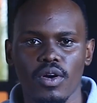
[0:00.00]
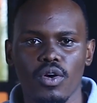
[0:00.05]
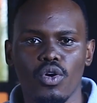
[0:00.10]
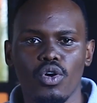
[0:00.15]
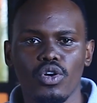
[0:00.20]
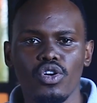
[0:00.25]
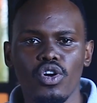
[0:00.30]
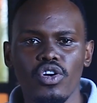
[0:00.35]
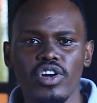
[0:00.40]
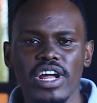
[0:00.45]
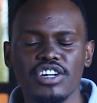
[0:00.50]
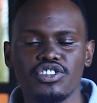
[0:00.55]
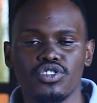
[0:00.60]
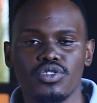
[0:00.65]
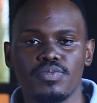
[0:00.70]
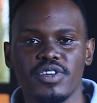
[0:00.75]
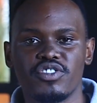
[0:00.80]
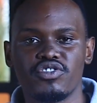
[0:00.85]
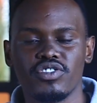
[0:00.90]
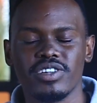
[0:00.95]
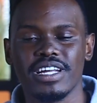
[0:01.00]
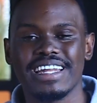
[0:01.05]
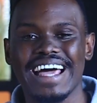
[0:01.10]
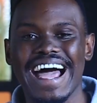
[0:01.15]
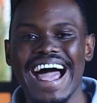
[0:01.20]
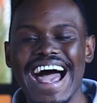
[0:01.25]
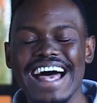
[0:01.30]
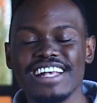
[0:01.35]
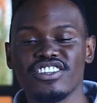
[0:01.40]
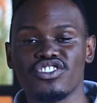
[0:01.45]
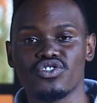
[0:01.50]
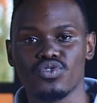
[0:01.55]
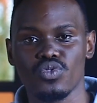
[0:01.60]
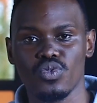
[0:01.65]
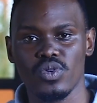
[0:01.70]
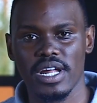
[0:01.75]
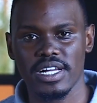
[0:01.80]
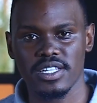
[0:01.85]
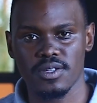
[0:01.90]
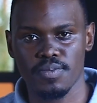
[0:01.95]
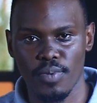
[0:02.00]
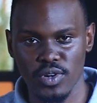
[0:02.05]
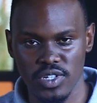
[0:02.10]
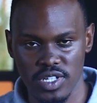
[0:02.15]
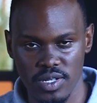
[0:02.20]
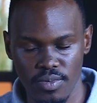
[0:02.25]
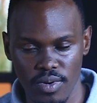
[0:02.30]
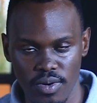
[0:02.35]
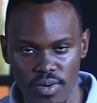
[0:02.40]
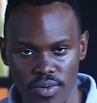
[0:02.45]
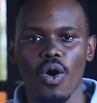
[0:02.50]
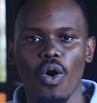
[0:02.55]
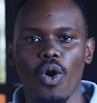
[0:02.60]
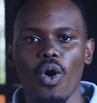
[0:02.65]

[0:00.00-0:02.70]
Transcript: Gonorrhea should be treated as soon as possible.